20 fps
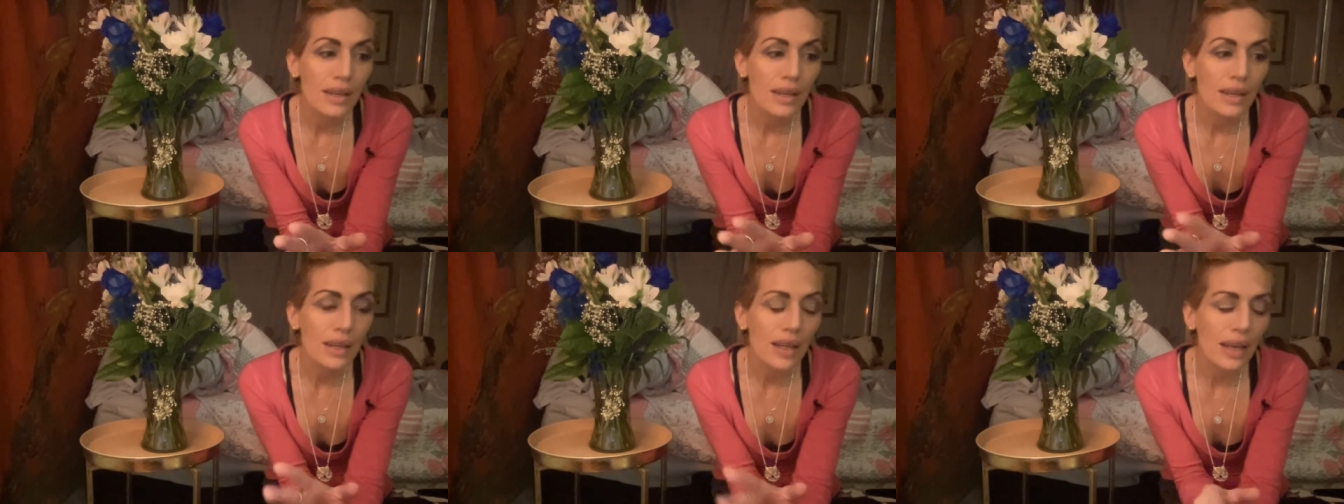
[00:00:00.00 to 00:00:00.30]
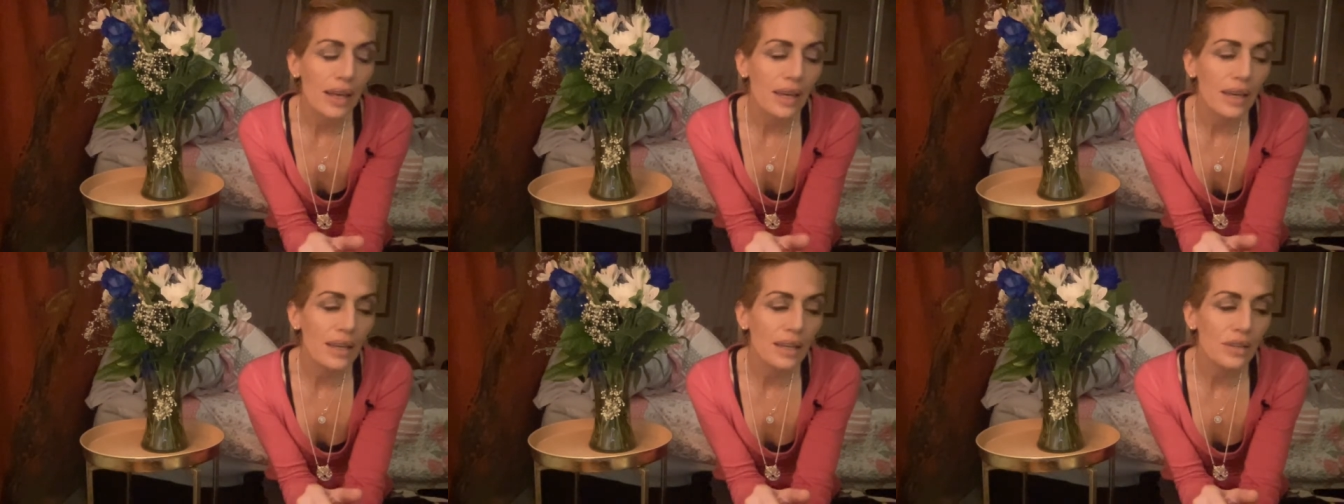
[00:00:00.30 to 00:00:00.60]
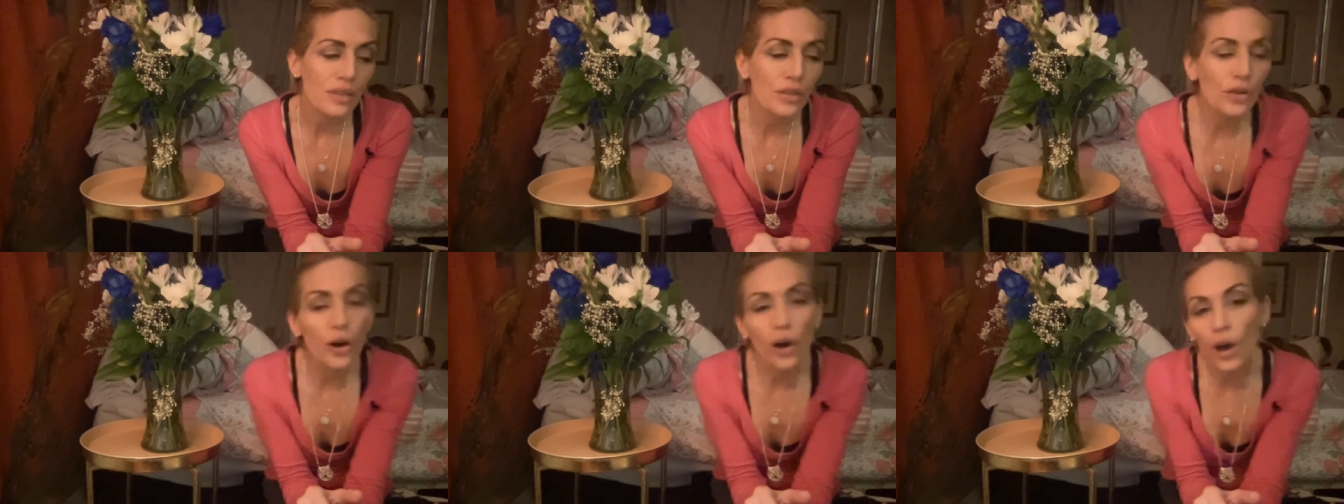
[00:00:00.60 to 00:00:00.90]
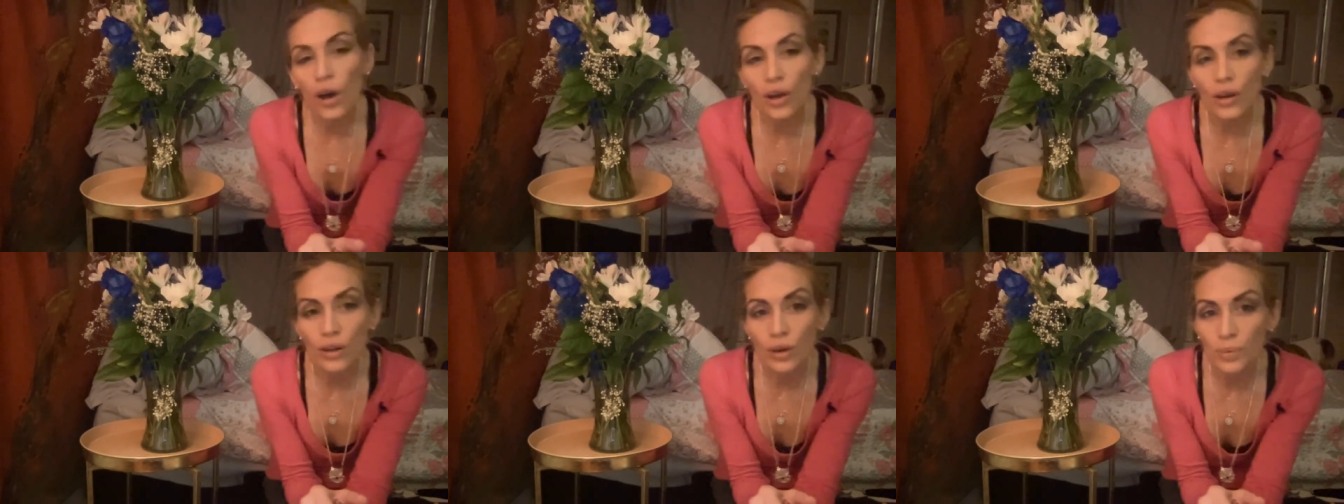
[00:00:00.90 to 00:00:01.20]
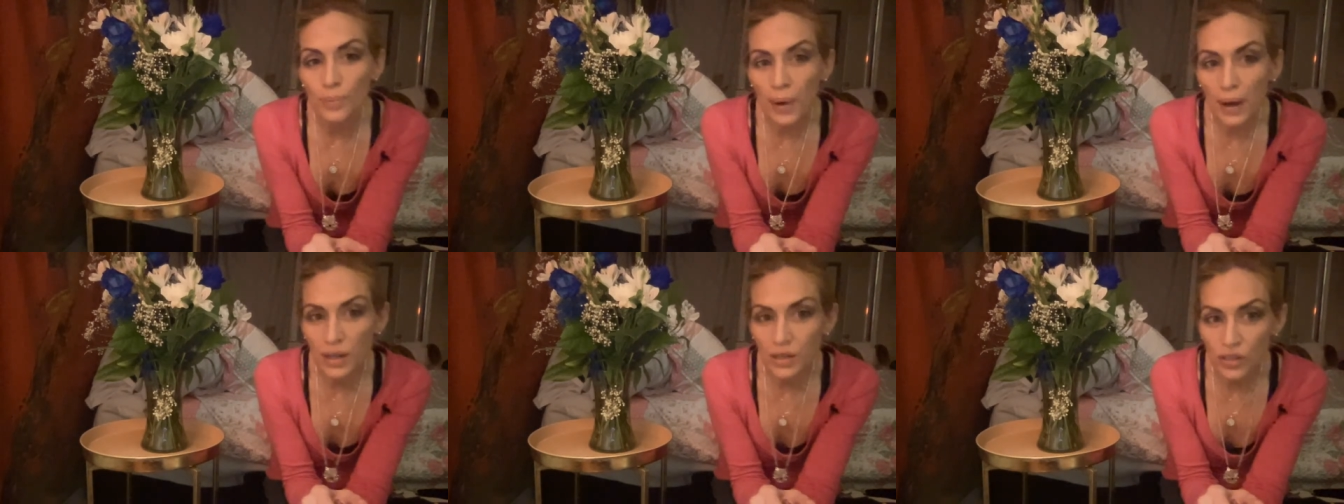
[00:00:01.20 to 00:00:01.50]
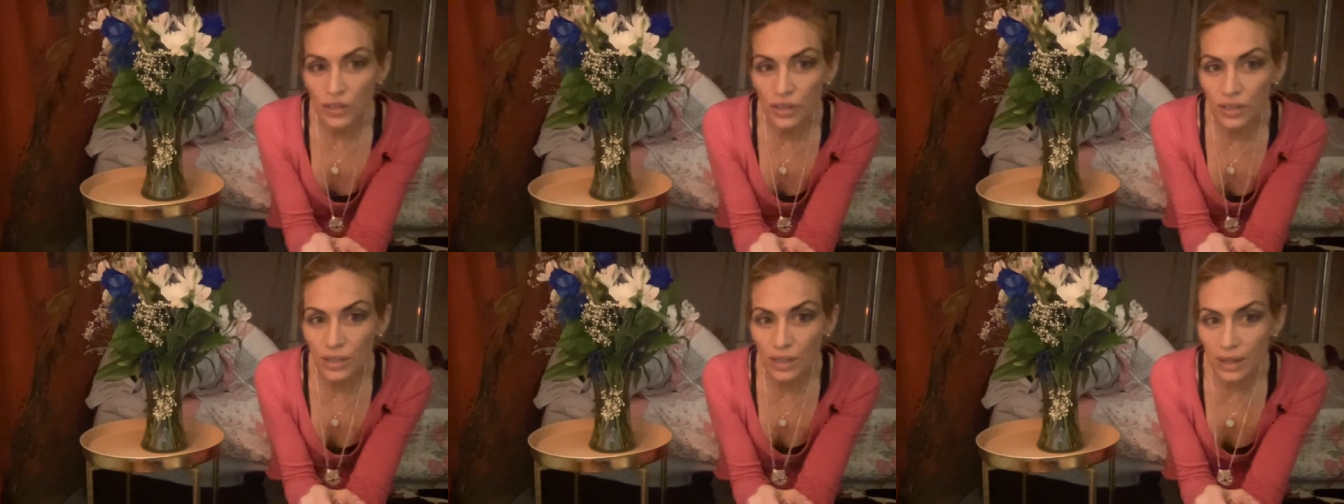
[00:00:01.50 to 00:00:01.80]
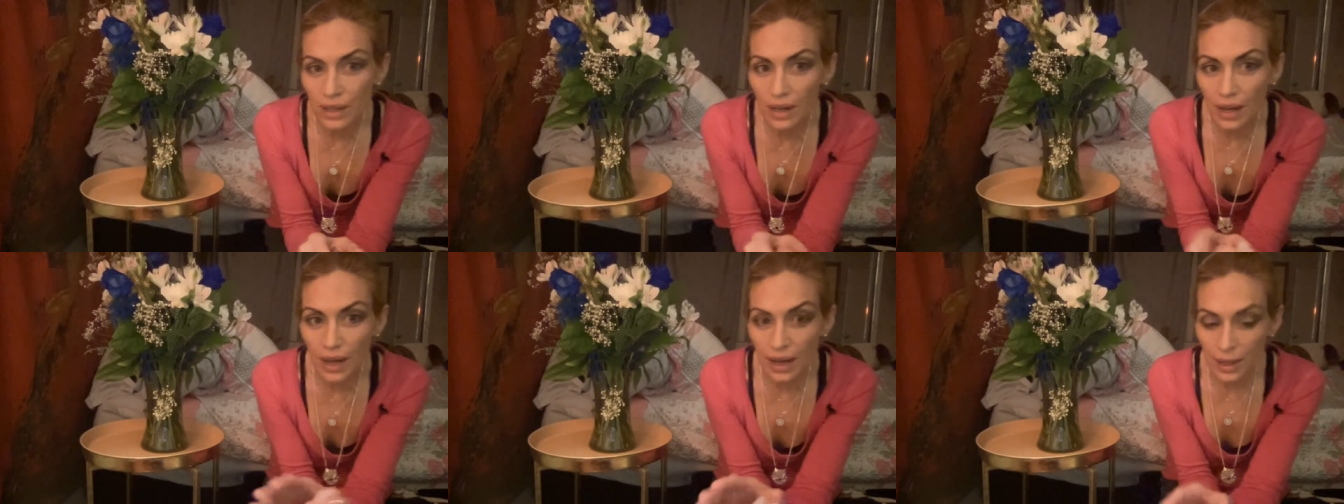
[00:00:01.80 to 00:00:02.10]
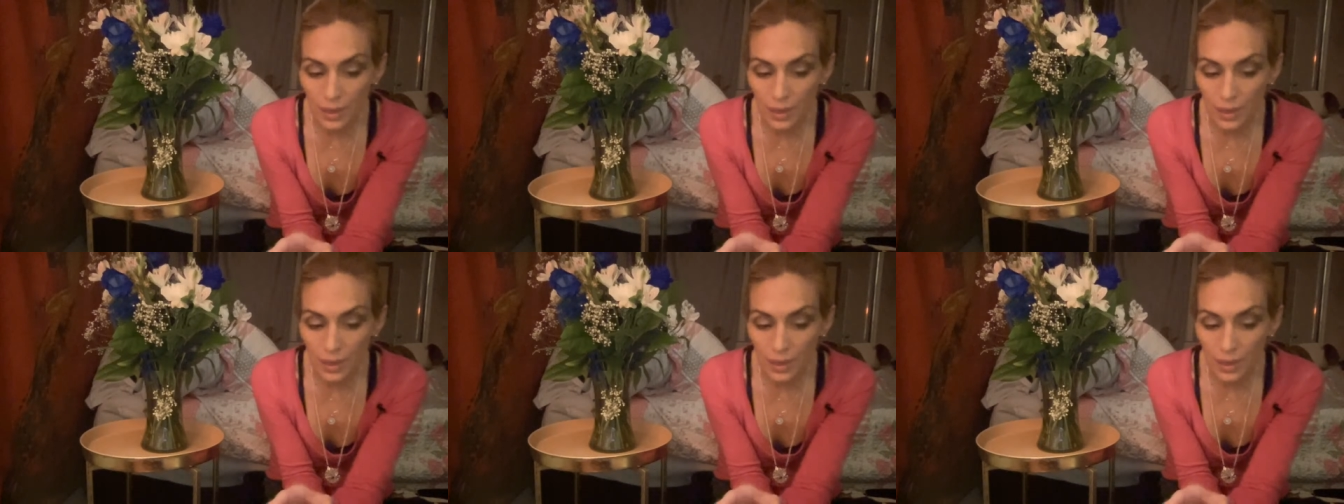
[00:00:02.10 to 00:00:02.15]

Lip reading: like to honor Patrick and